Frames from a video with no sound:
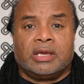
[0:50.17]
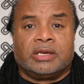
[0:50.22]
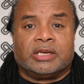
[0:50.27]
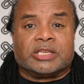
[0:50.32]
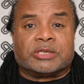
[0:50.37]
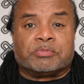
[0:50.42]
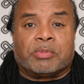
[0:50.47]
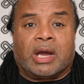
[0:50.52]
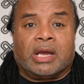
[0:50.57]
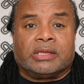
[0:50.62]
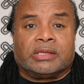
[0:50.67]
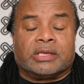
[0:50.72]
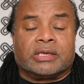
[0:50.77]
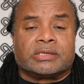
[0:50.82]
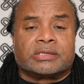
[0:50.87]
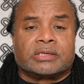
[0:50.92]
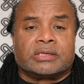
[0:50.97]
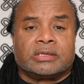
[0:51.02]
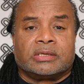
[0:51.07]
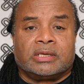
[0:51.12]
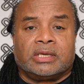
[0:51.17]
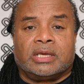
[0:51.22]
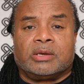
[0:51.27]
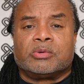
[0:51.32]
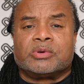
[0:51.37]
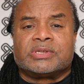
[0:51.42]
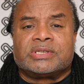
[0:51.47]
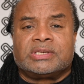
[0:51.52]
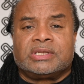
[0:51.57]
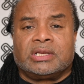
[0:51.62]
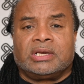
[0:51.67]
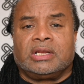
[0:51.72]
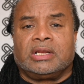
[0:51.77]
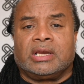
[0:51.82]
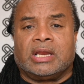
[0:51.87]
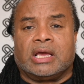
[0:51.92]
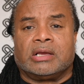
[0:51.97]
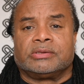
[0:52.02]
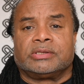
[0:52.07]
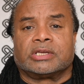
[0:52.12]
Despite this, he was still
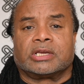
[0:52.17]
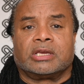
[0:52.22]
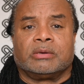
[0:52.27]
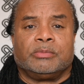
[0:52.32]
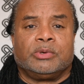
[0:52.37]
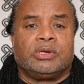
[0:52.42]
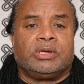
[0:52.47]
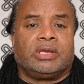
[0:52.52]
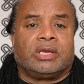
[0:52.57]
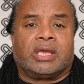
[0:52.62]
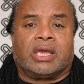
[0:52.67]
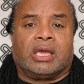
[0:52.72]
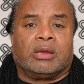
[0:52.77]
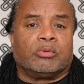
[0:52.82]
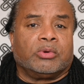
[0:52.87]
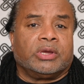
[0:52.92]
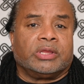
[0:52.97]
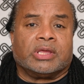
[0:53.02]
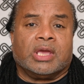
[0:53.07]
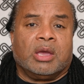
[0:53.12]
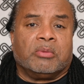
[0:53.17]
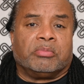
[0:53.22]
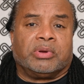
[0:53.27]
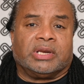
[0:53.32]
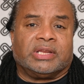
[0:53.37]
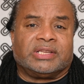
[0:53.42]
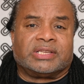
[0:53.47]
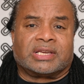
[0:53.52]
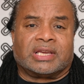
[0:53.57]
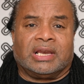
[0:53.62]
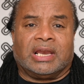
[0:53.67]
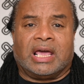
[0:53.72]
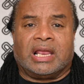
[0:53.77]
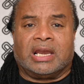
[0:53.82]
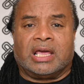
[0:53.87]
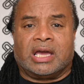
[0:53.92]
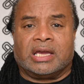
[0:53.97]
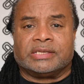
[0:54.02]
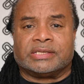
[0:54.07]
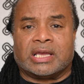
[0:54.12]
allowed to communicate with political
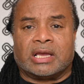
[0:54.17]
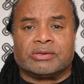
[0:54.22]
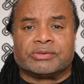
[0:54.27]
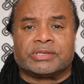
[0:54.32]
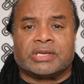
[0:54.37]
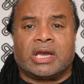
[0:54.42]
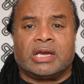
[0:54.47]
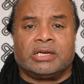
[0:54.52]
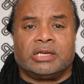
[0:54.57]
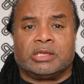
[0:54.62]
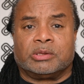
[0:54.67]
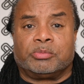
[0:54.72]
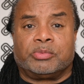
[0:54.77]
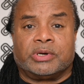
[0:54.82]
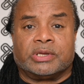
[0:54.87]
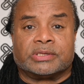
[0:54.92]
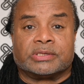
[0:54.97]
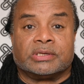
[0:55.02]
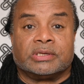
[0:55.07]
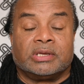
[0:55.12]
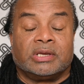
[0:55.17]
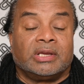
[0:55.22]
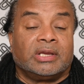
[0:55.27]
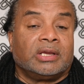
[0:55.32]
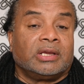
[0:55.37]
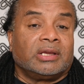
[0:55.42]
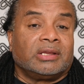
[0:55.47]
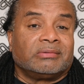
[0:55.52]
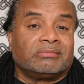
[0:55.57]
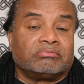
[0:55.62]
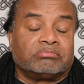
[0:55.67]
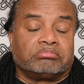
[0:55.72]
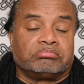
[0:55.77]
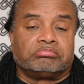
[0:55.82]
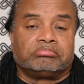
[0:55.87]
allies outside of the prison and